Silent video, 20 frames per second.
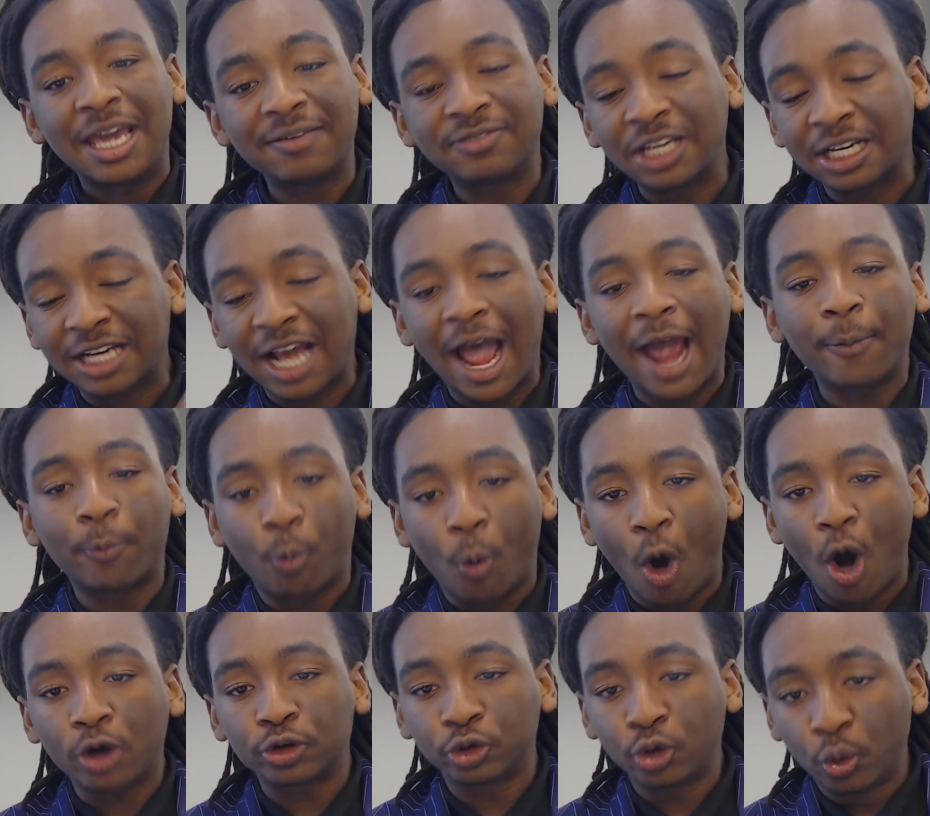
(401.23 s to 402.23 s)
If the guy
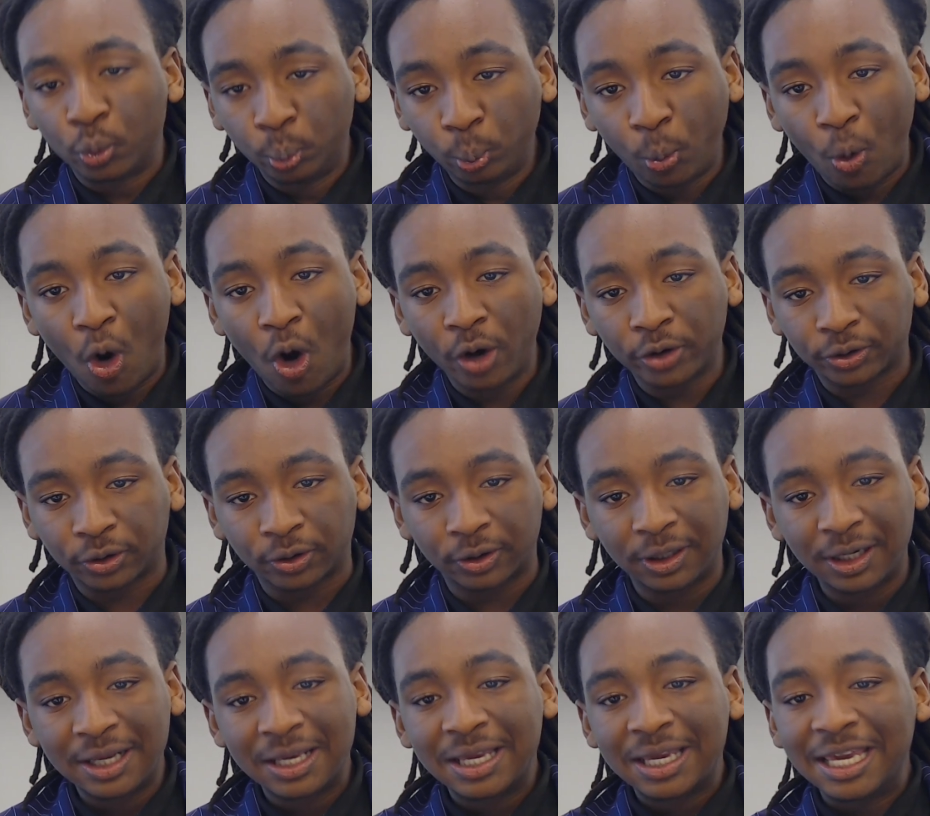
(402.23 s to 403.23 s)
walking on
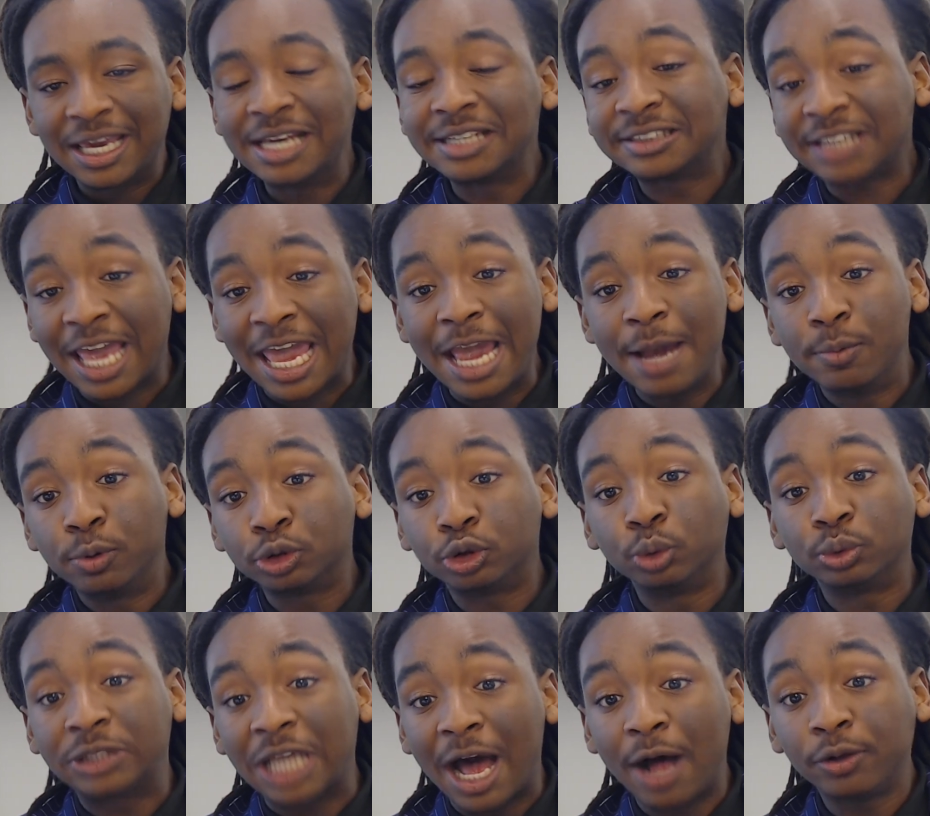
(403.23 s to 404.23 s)
water is able
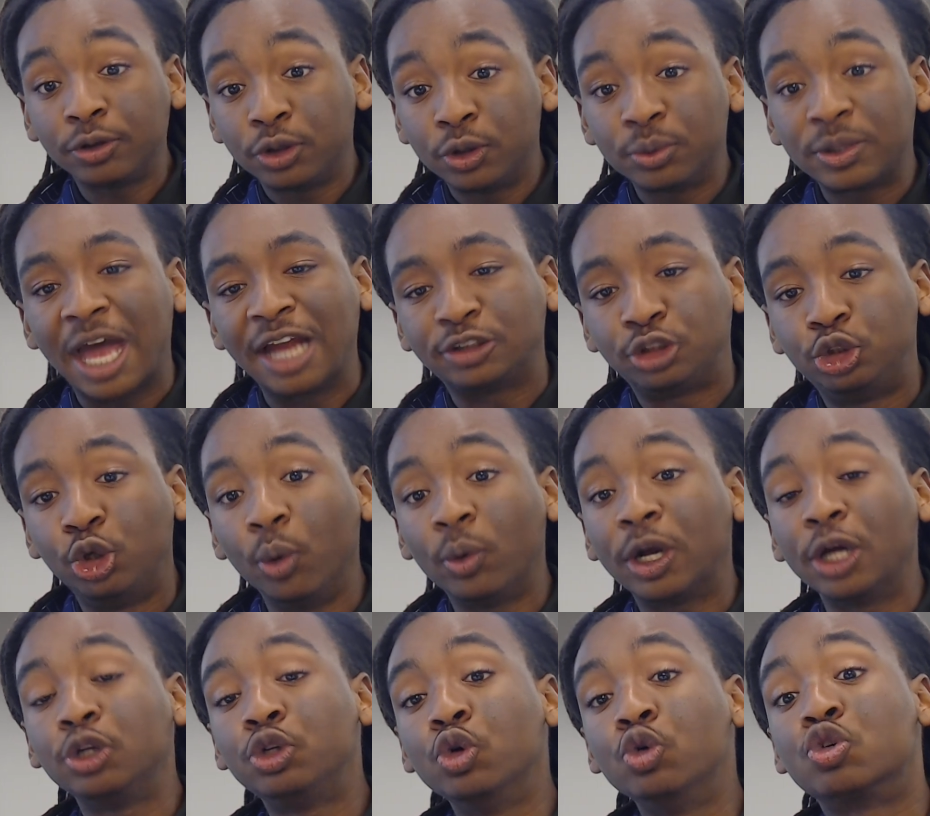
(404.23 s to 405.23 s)
to tell you that
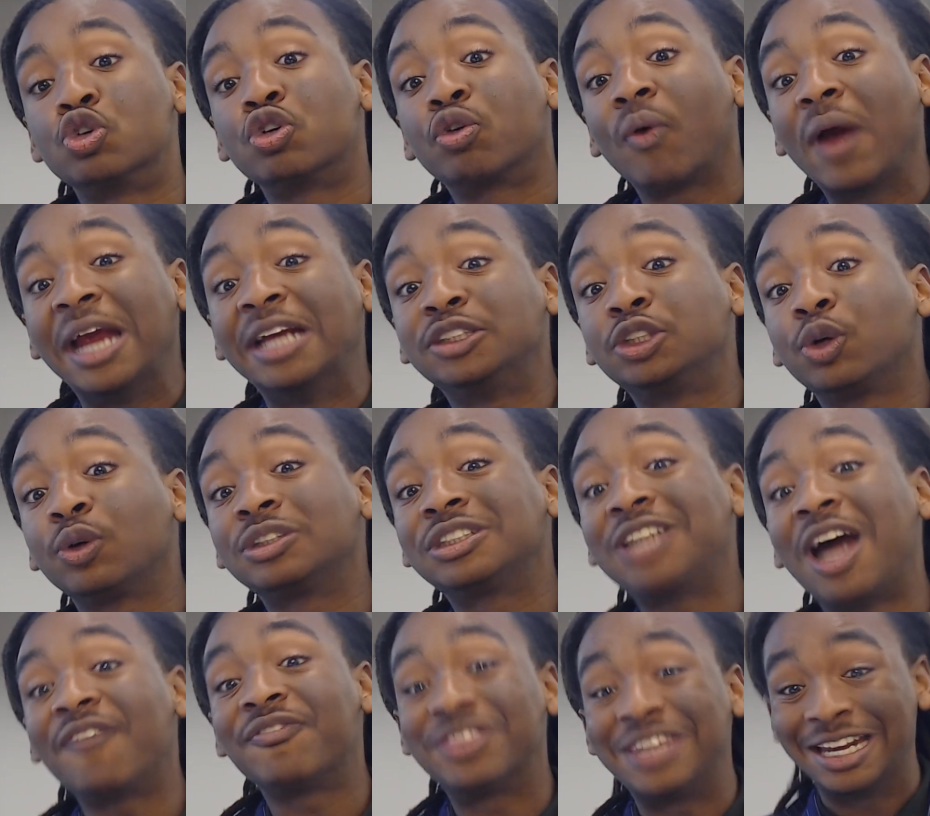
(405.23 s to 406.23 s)
you could do crazier
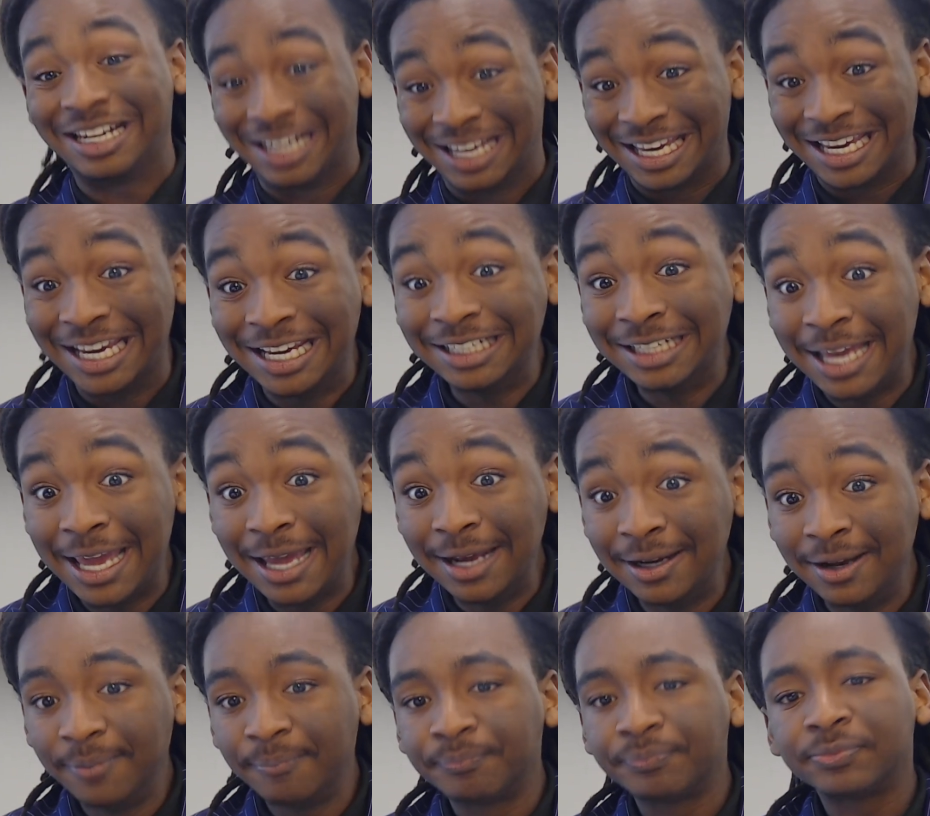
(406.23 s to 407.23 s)
stuff than he
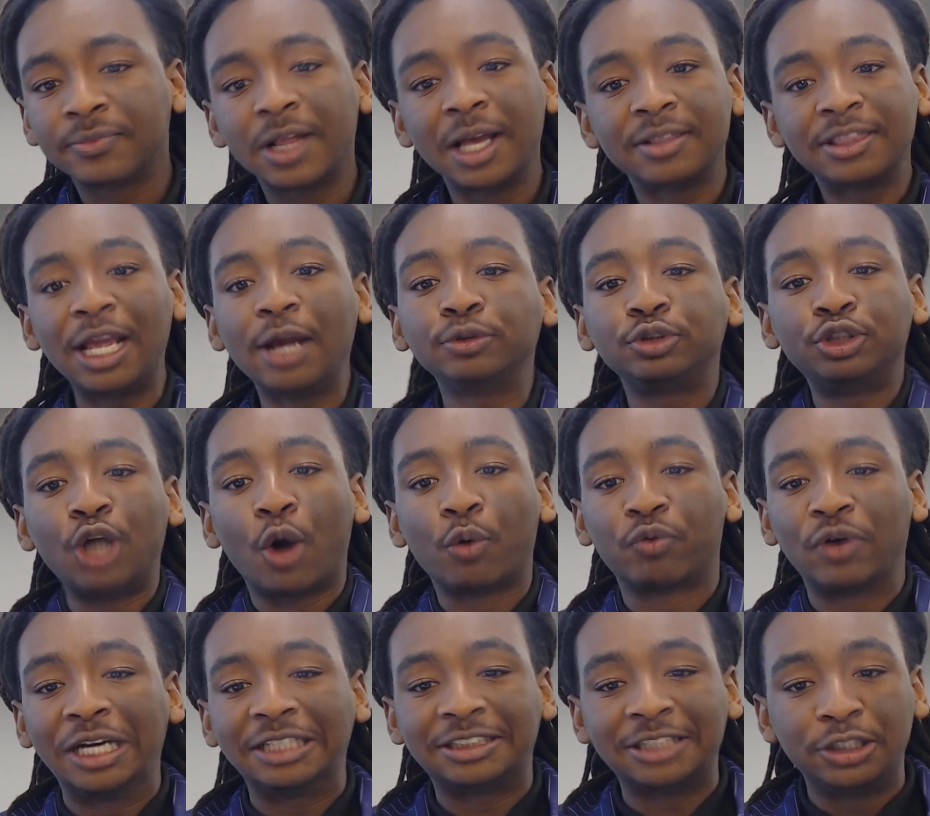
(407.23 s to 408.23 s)
did, there's
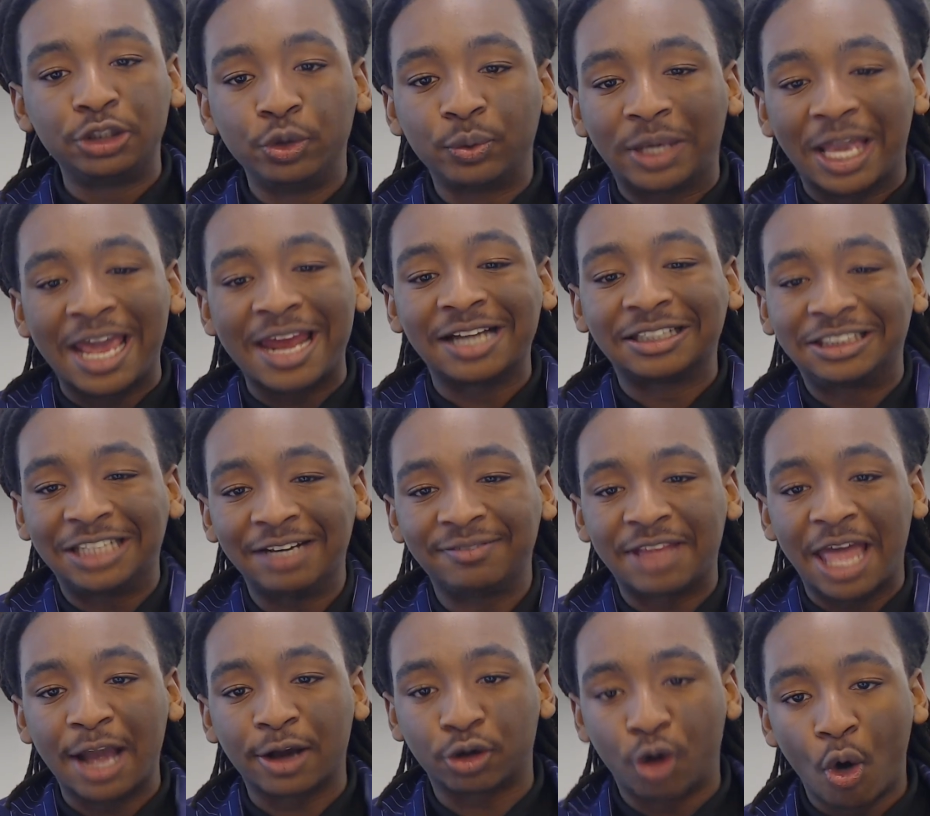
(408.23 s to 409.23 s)
no reason you can't
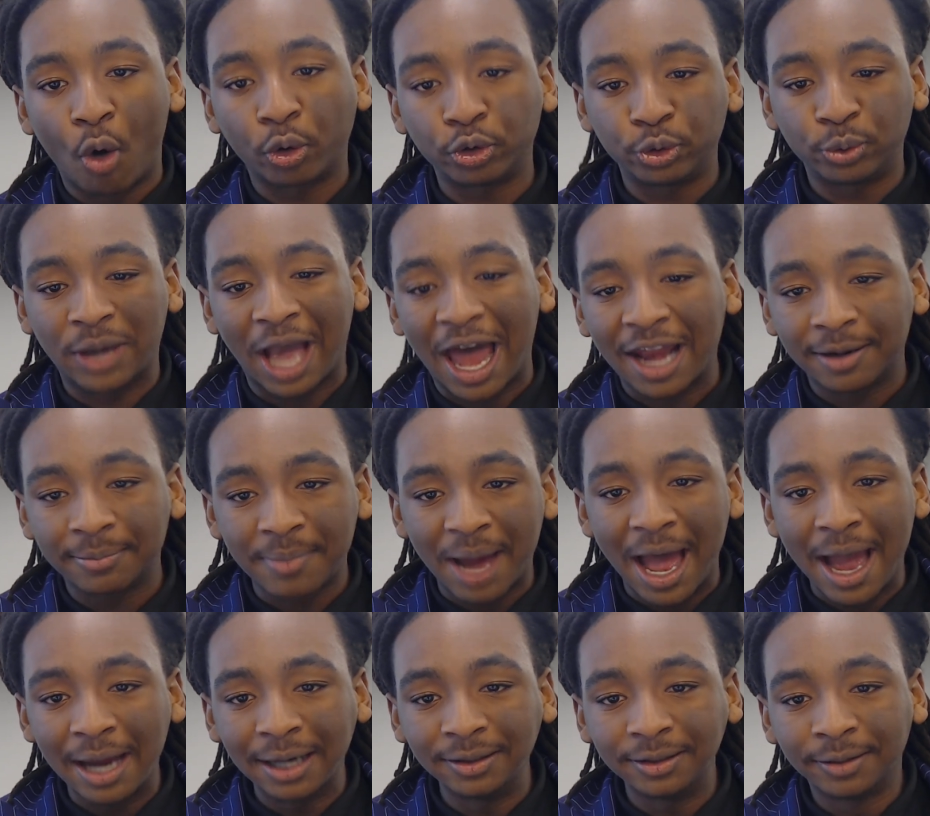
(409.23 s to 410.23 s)
achieve that goal you got in
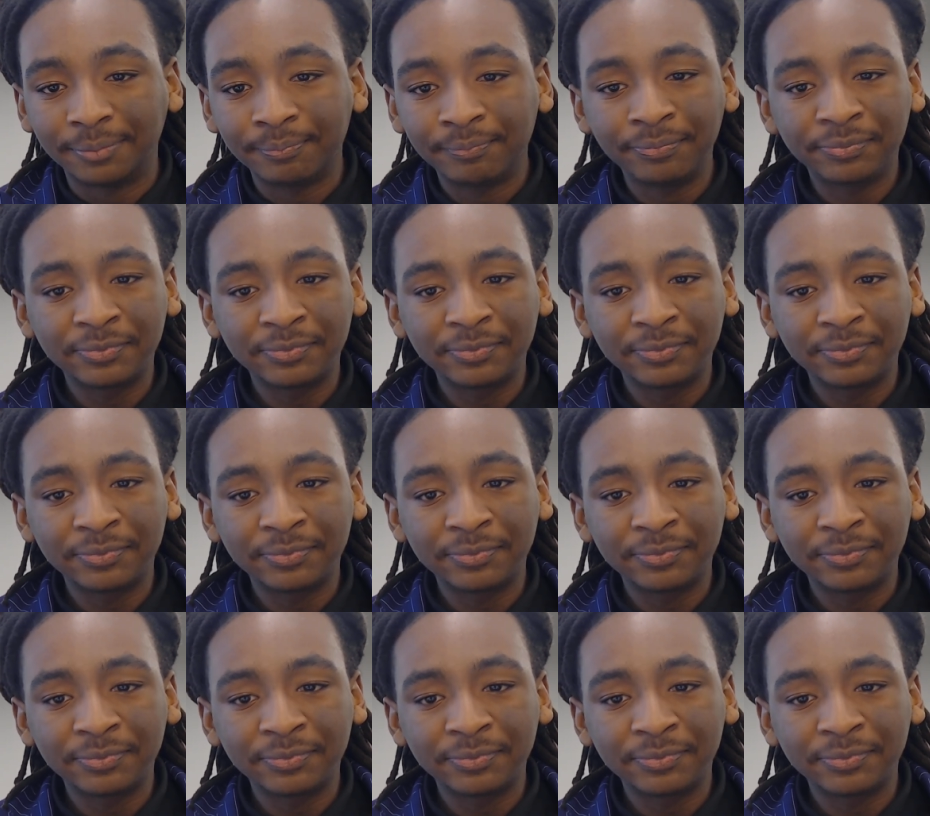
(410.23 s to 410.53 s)
mind.